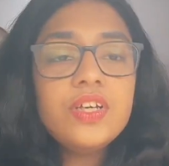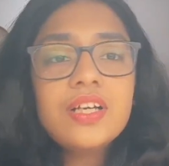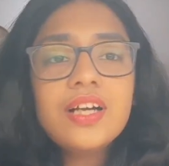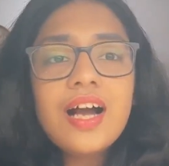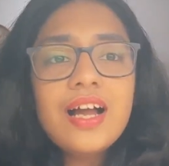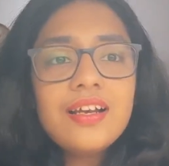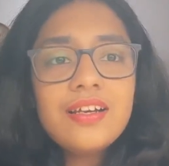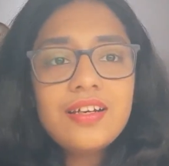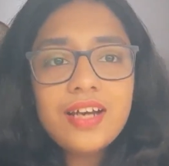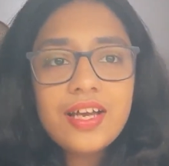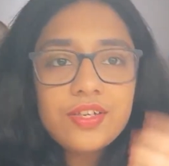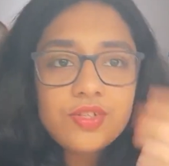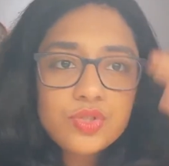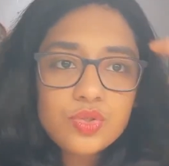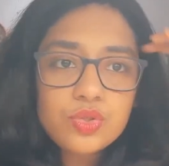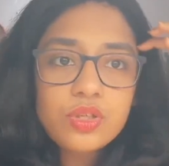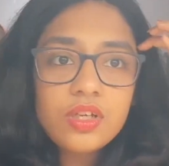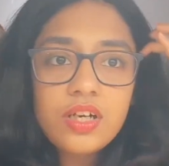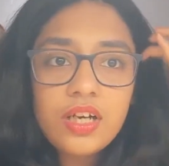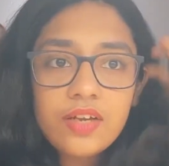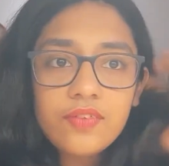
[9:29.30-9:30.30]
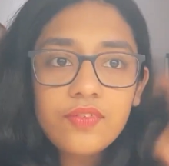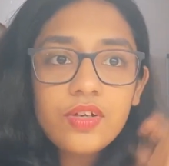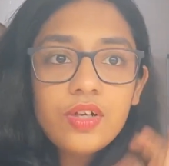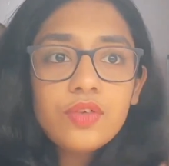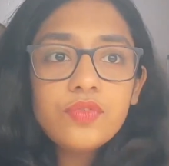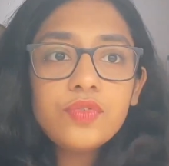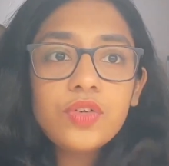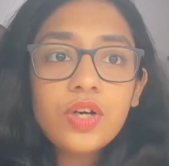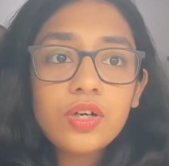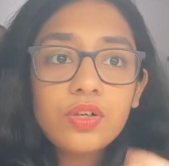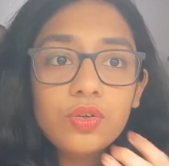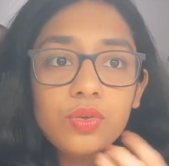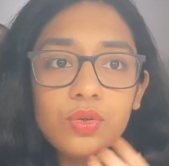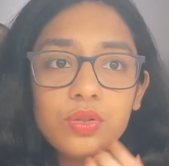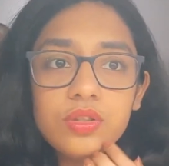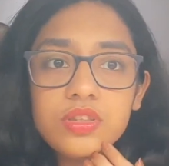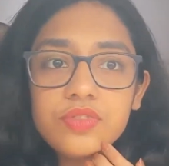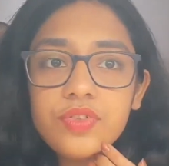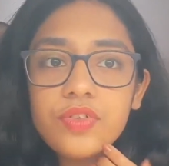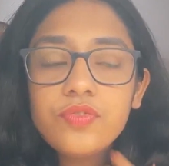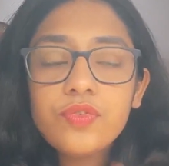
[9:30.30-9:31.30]
can't rise to the level of our
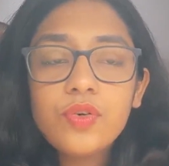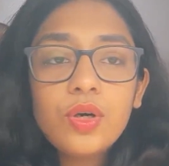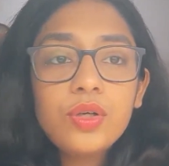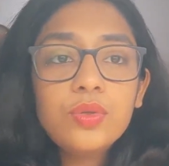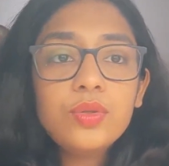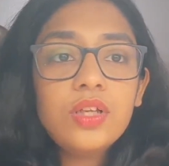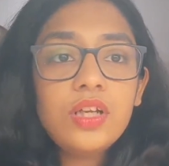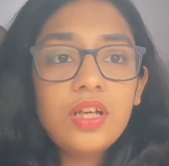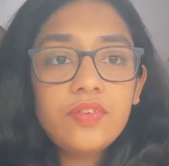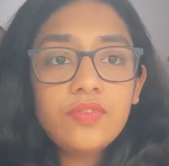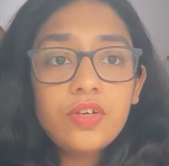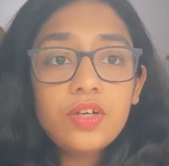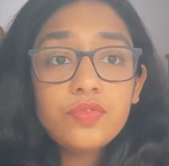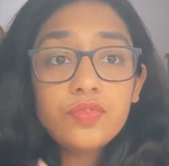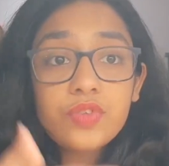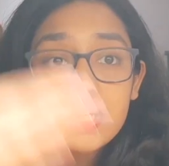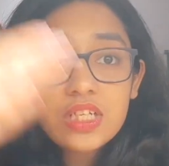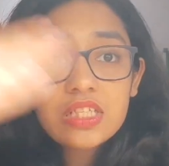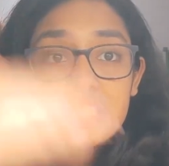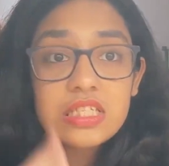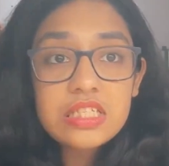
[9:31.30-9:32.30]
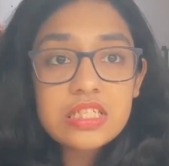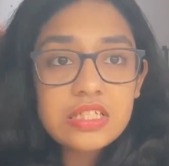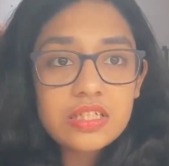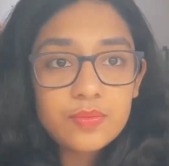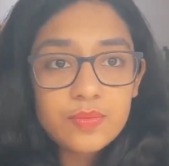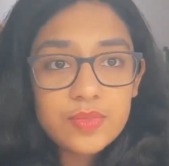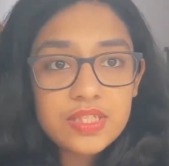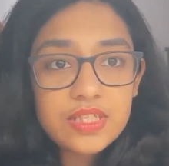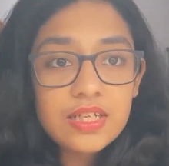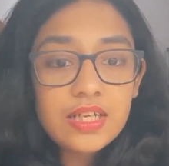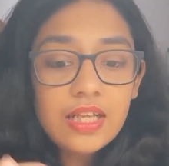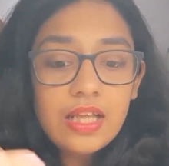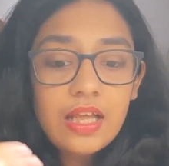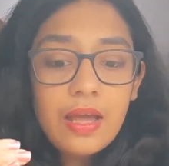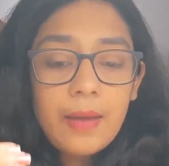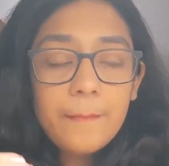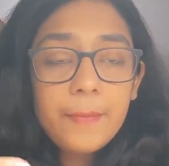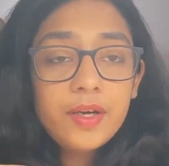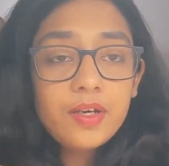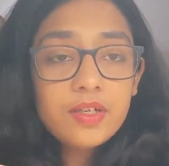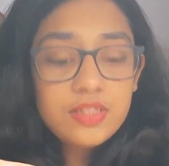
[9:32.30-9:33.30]
goals. We fall to the level of our systems,
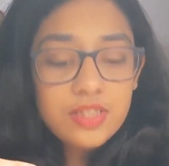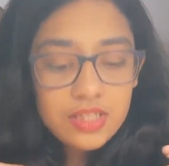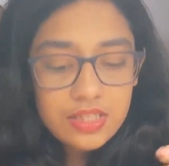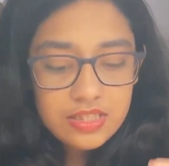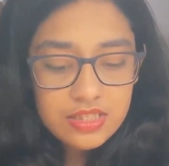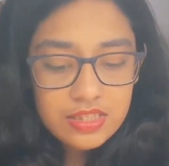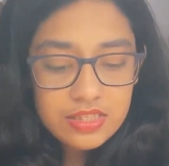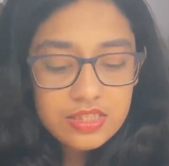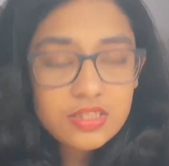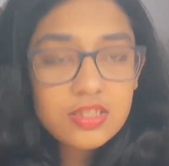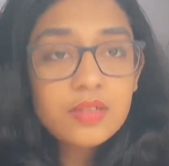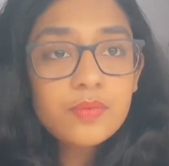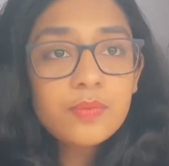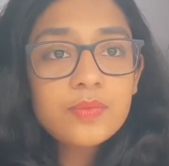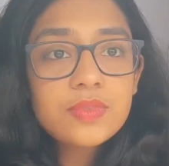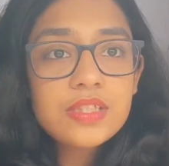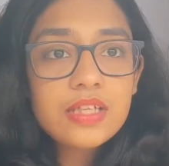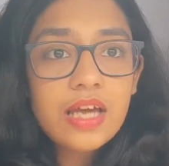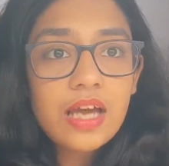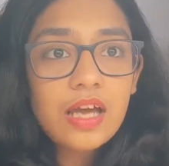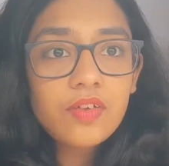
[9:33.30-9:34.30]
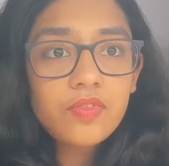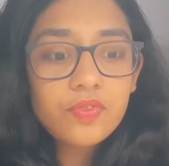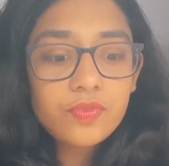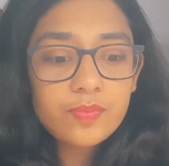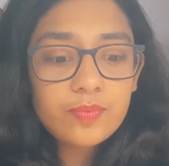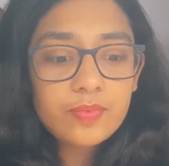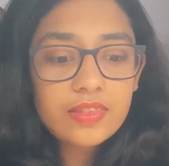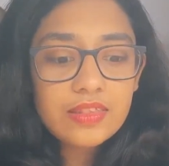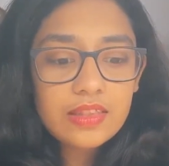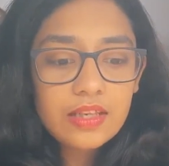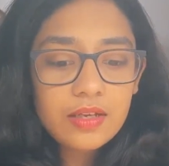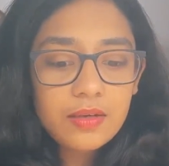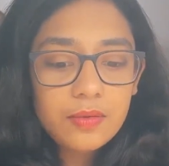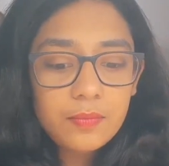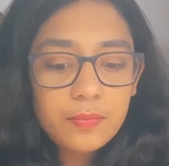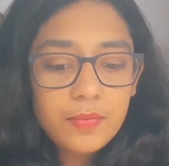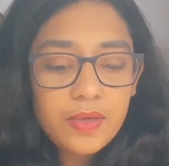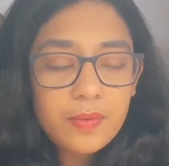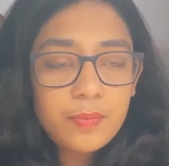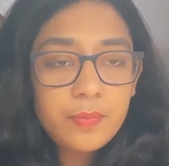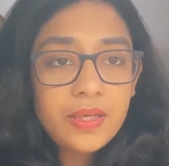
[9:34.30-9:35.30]
because our systems have
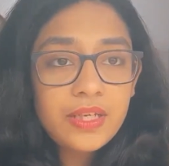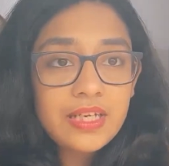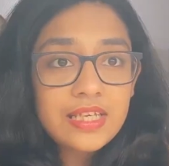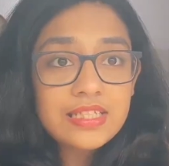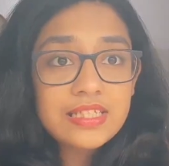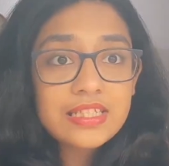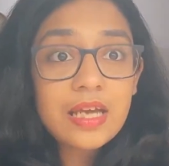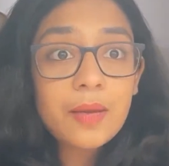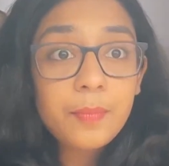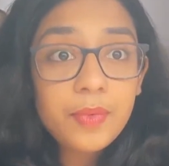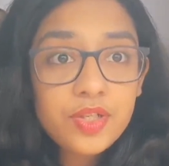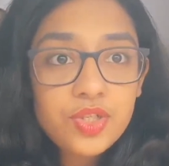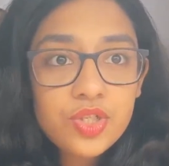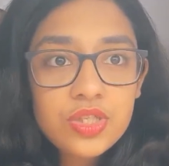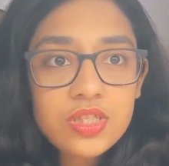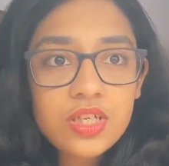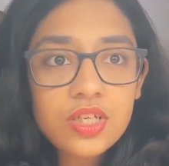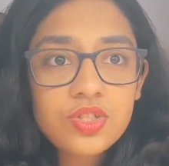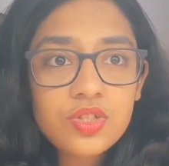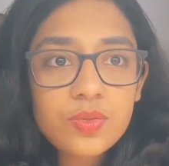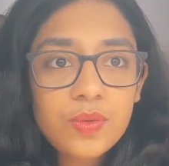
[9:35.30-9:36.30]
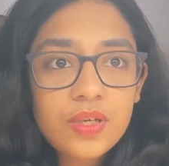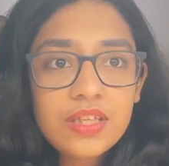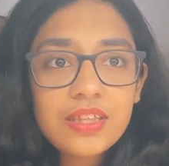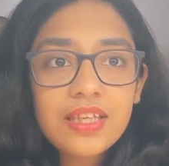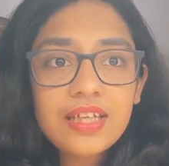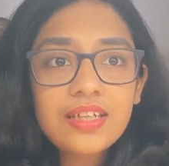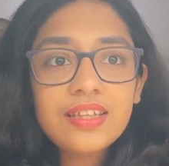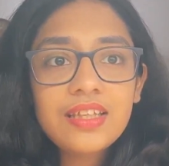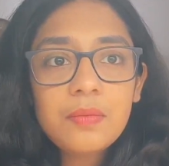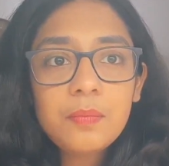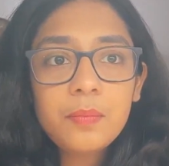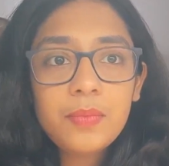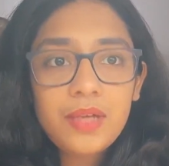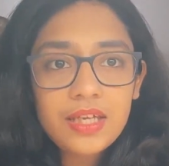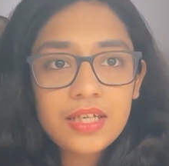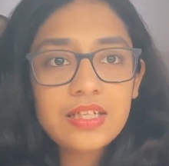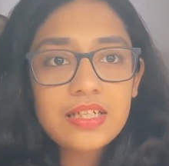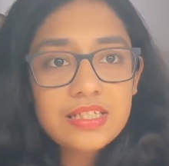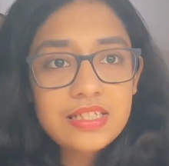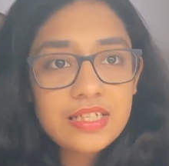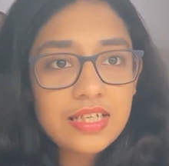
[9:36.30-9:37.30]
been established in such a way that they
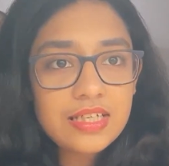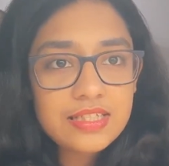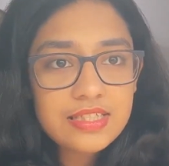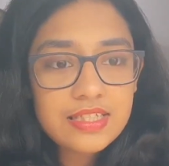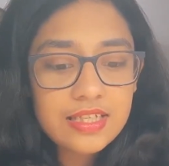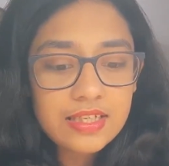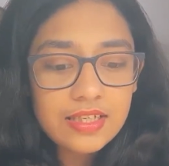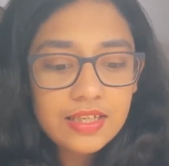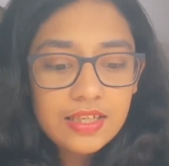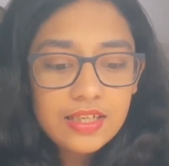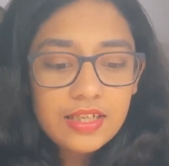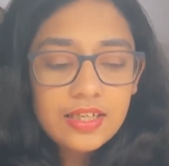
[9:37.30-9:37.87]
make us lazy.